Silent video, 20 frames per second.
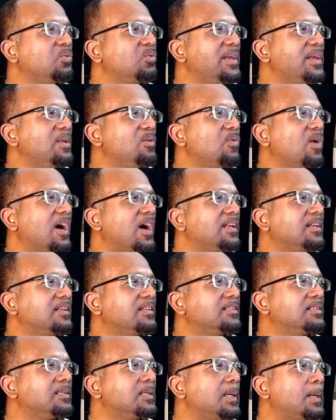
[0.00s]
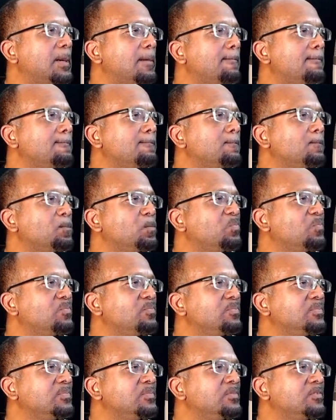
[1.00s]
21
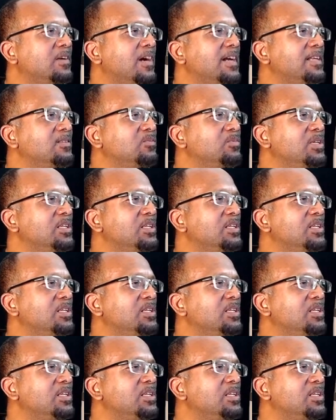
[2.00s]
right?